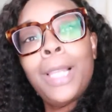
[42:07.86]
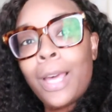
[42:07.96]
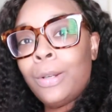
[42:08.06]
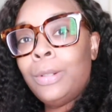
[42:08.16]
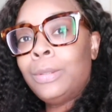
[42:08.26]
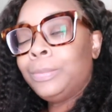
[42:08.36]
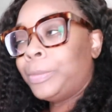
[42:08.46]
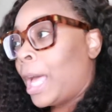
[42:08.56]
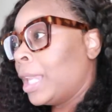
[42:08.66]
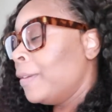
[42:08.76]
below.
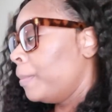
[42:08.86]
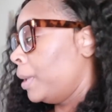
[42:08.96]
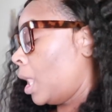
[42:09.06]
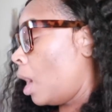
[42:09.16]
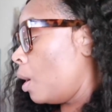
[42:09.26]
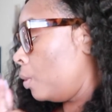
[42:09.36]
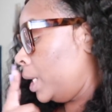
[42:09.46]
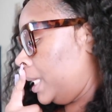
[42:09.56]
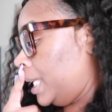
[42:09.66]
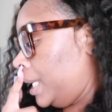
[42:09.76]
I'll leave it below
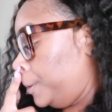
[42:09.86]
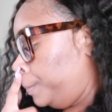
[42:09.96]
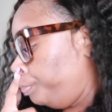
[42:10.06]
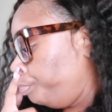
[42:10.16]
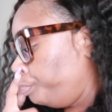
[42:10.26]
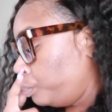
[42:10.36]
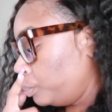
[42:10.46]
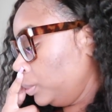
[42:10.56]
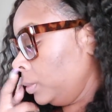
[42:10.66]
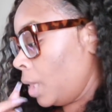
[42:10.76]
and then
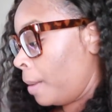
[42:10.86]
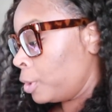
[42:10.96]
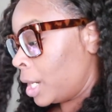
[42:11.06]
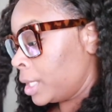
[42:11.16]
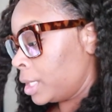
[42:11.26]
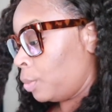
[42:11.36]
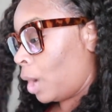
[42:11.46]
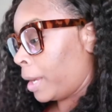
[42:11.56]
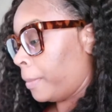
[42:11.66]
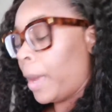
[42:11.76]
I'm trying to see
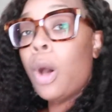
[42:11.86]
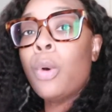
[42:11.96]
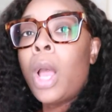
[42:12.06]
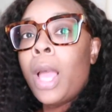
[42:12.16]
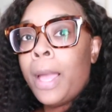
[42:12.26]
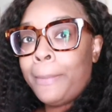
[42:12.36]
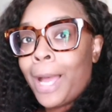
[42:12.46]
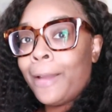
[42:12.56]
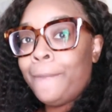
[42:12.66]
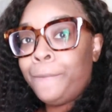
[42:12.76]
where I can. Oh,
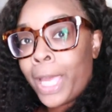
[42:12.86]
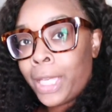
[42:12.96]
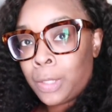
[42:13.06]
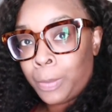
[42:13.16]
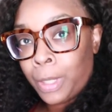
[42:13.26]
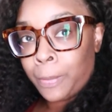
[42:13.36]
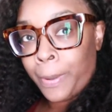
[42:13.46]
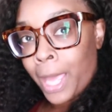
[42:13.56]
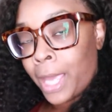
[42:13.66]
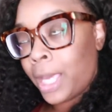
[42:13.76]
my Facebook
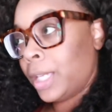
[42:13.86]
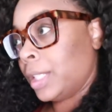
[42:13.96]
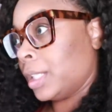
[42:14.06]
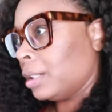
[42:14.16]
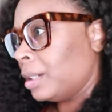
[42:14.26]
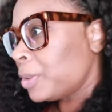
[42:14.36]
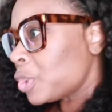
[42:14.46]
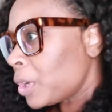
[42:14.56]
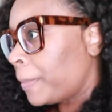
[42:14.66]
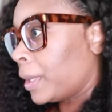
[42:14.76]
page. I'm
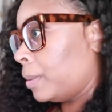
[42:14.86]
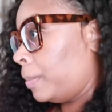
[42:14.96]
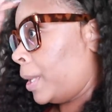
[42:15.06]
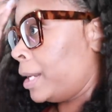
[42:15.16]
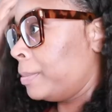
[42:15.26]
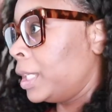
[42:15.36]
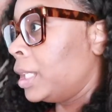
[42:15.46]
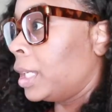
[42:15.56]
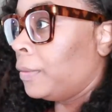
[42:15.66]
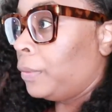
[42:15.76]
tripping. Platinum D
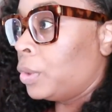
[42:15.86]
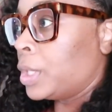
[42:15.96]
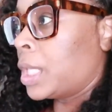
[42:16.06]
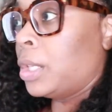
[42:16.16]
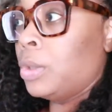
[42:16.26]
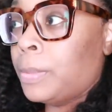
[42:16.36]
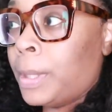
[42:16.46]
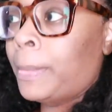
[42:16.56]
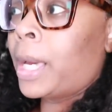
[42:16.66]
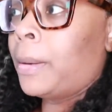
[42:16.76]
the Influence. They used to
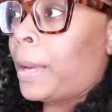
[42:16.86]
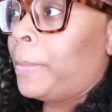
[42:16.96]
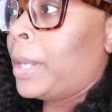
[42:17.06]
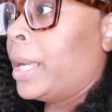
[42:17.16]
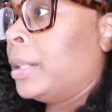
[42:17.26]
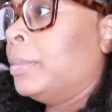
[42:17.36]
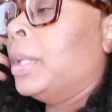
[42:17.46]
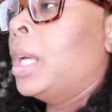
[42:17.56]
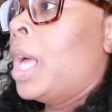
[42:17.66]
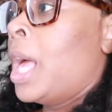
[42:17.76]
be Makeup by Platinum.
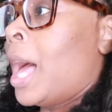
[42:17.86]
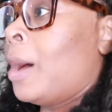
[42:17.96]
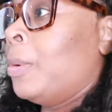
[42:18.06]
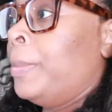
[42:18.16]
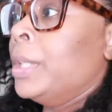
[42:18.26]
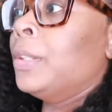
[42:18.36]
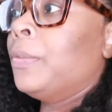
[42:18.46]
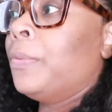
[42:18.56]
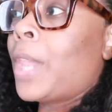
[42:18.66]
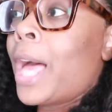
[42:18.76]
I will put the
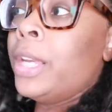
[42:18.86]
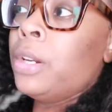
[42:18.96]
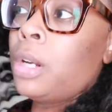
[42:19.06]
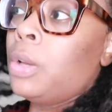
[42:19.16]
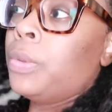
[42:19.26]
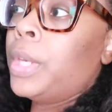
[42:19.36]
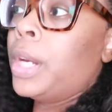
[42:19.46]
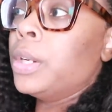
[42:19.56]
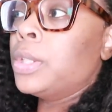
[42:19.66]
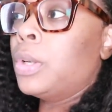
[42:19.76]
flyer on
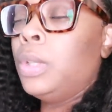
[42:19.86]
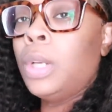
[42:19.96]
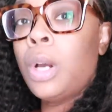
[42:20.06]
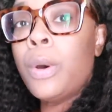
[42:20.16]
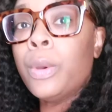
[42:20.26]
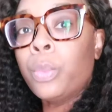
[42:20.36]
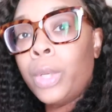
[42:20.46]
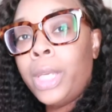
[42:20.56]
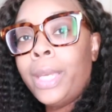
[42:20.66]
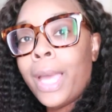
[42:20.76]
there so you can go and
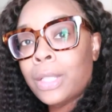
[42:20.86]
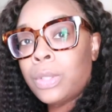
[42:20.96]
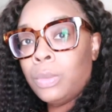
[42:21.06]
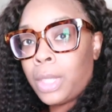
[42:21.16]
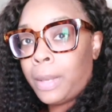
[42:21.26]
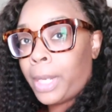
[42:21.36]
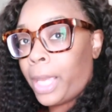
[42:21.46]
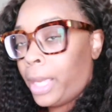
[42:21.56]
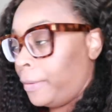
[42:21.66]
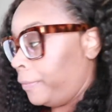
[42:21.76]
read how to
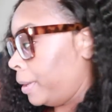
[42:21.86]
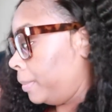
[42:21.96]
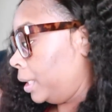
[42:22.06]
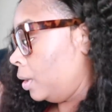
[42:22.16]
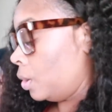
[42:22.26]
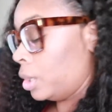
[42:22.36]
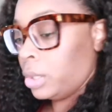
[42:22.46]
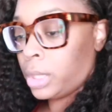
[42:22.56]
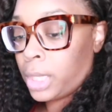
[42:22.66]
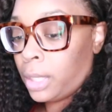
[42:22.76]
nominate a family or
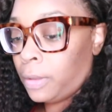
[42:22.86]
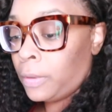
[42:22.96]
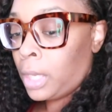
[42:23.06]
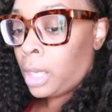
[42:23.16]
yourself